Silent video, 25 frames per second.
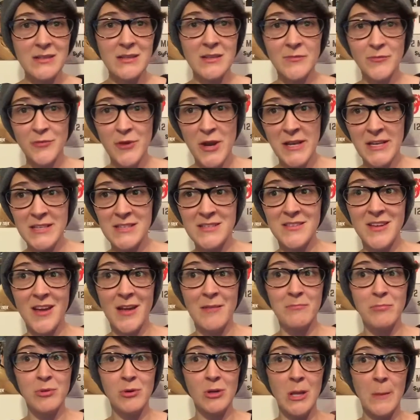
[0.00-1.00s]
and
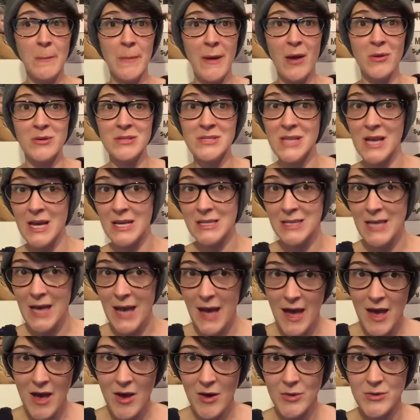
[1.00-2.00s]
Frankenstein pull up outside the
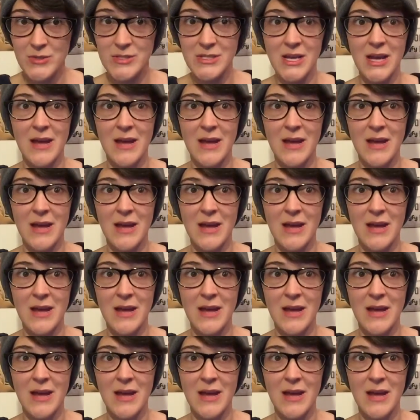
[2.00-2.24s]
house,